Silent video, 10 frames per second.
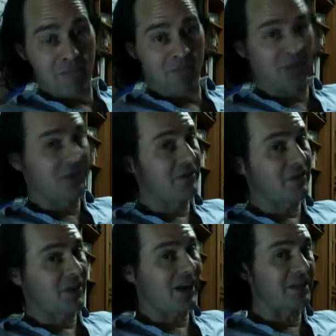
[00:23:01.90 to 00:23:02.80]
because if
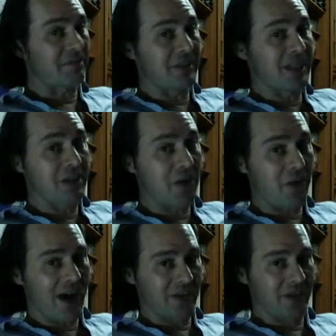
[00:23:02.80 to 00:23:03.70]
there has been no
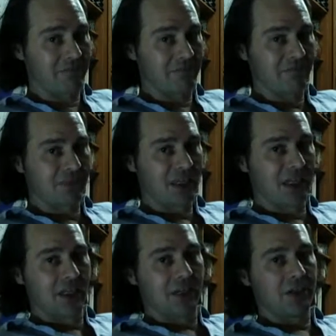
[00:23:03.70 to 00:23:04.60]
action,
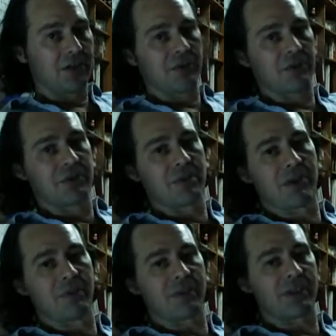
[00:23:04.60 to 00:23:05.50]
you use the
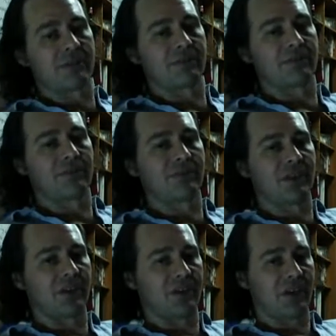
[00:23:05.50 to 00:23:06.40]
perfect.
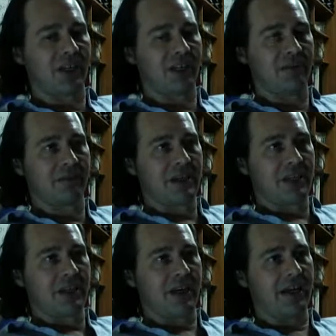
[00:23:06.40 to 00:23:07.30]
Okay,
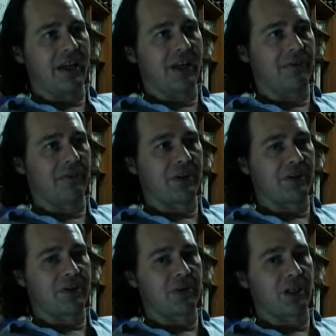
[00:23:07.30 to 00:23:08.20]
hey, have you
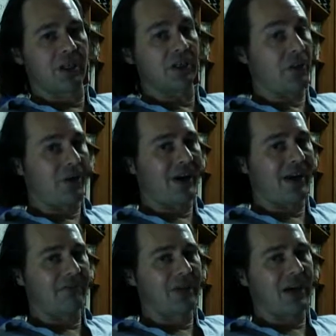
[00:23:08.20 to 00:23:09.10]
finished the work? No, I
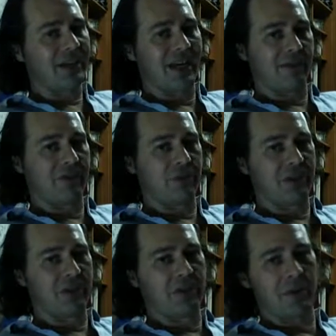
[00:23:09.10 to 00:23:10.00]
have not. Have you
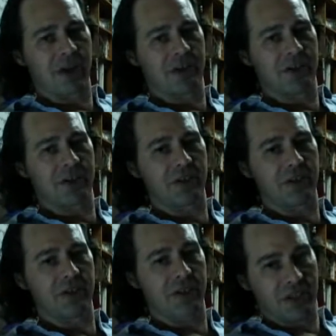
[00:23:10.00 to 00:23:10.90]
been to Paris?
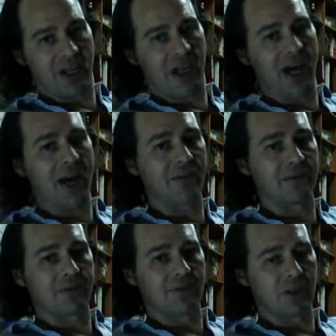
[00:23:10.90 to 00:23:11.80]
Yes, I have.
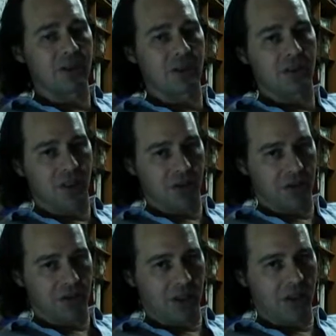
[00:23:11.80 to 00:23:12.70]

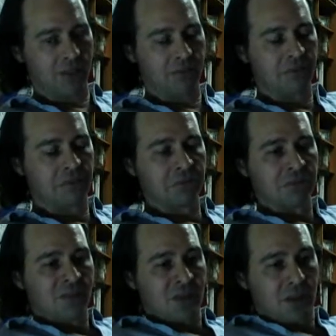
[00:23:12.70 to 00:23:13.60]
Okay,
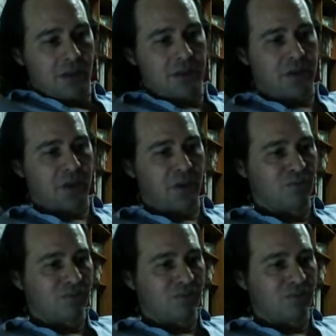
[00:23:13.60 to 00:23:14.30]
so